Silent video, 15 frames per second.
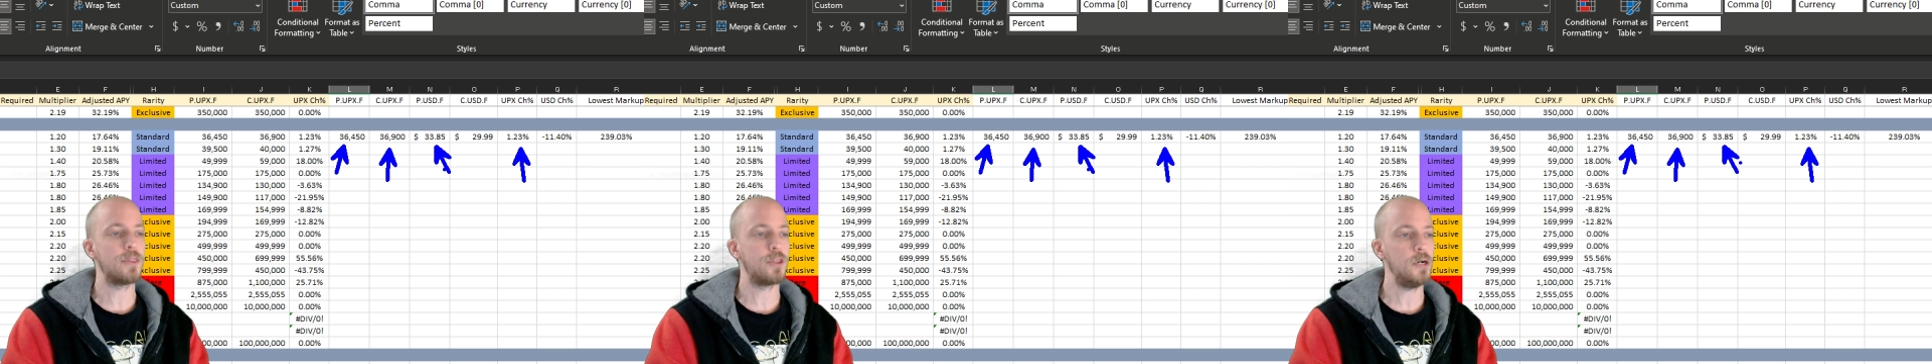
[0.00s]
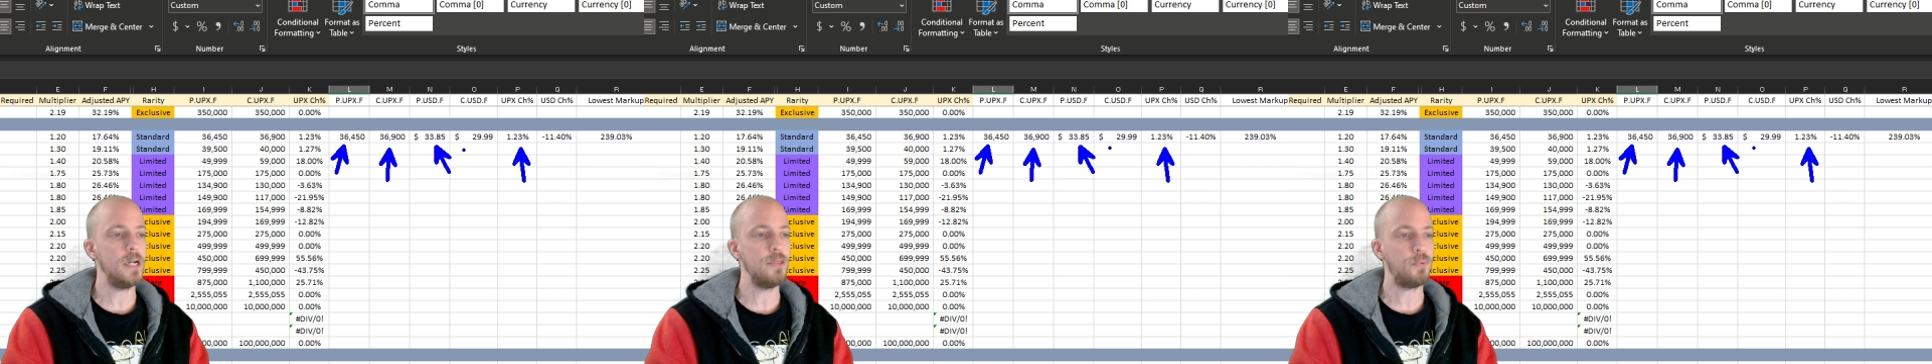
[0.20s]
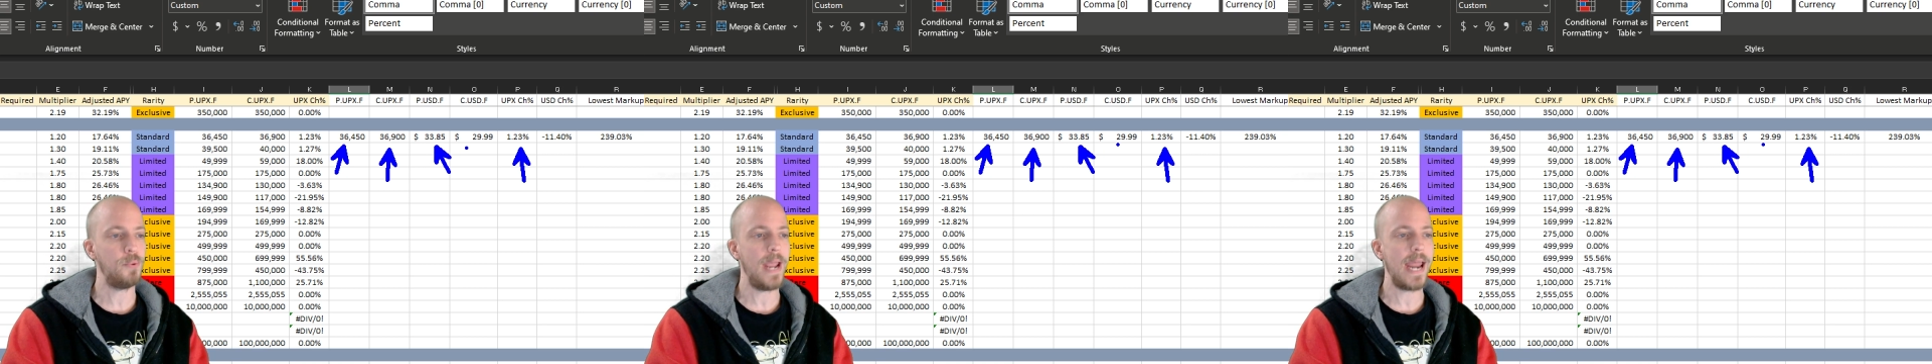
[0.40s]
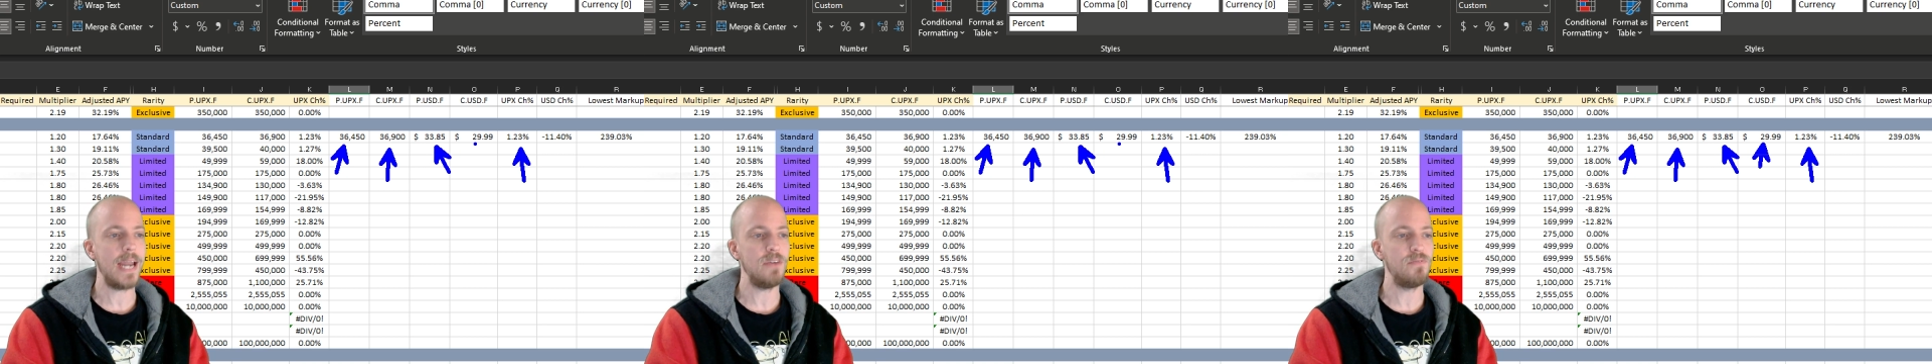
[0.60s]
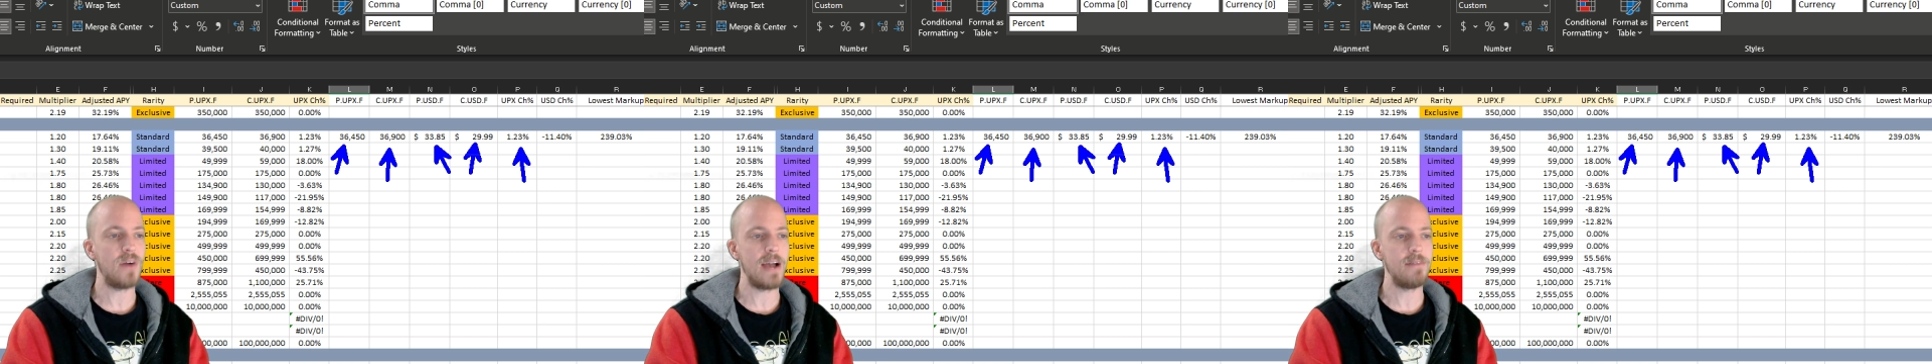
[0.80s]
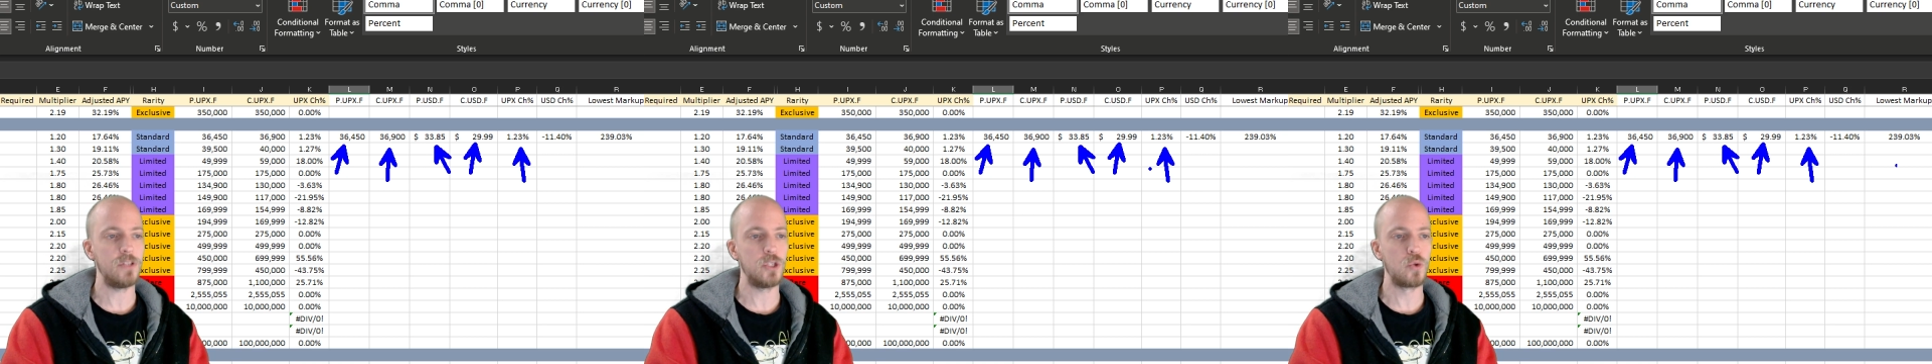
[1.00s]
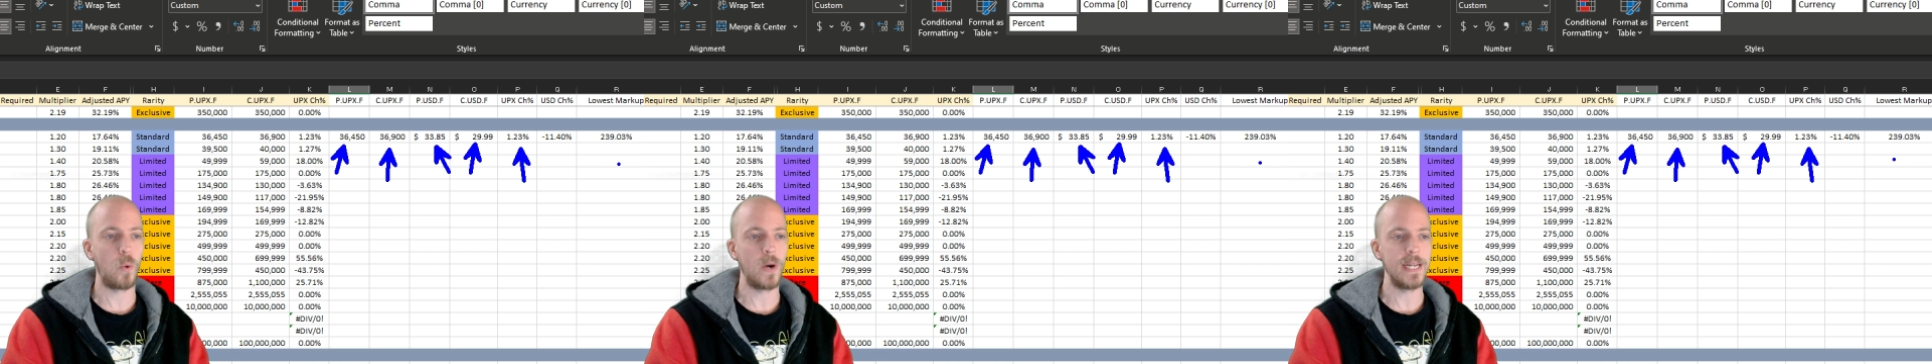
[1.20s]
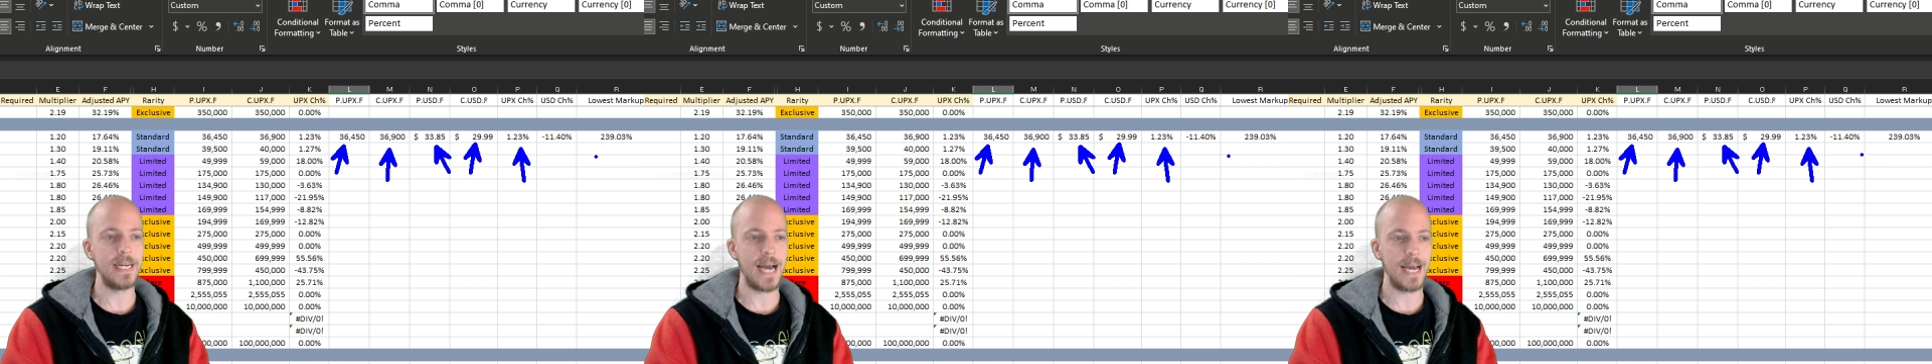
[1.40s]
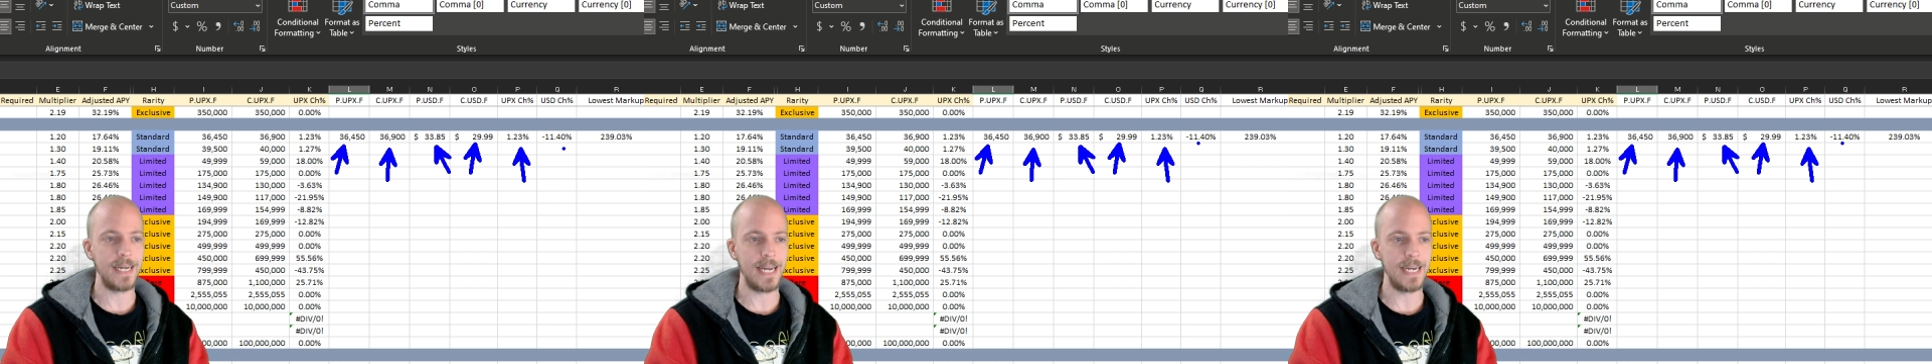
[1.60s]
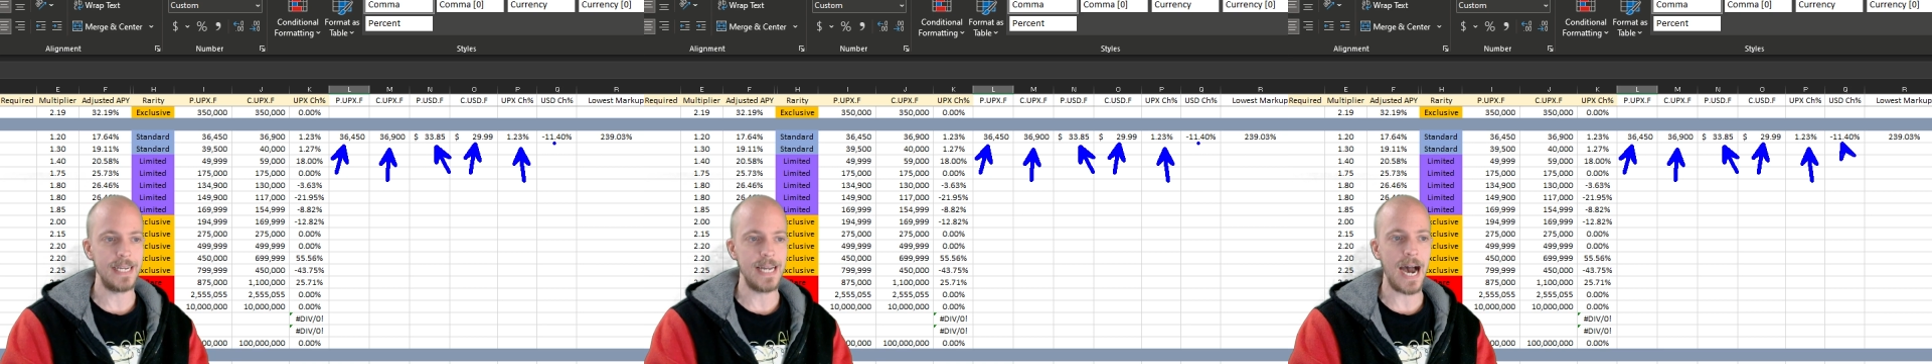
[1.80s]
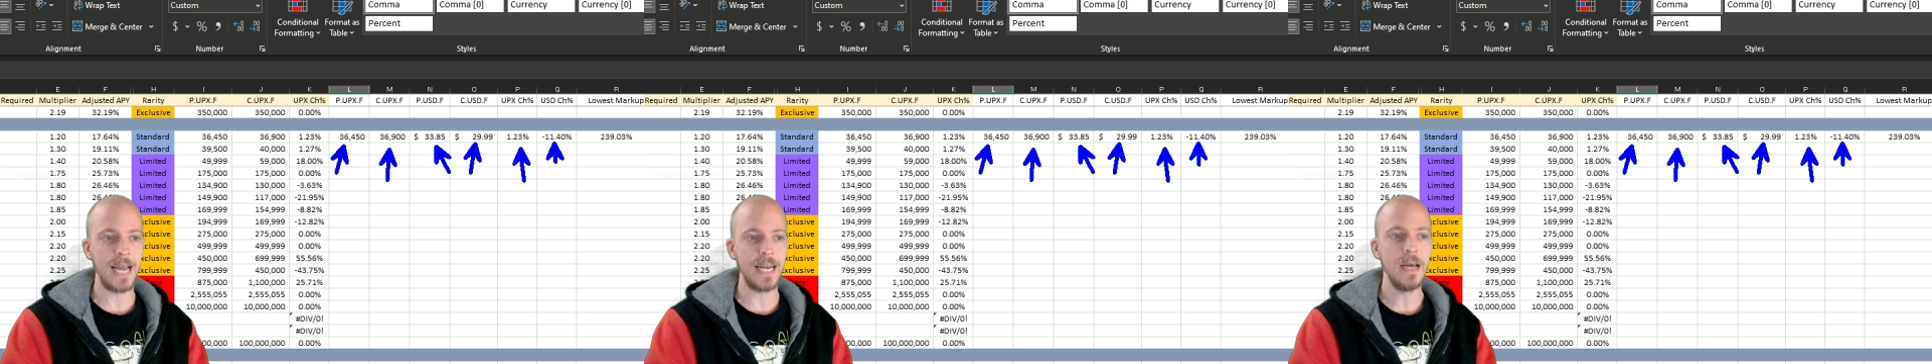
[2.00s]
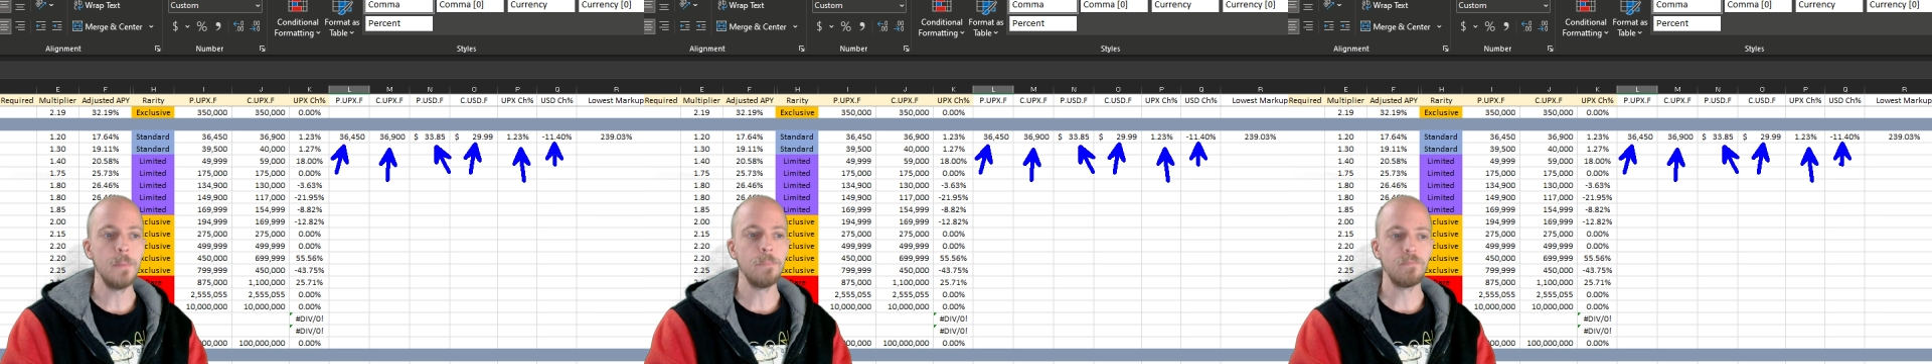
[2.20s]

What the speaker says: 33.85 to 29.99.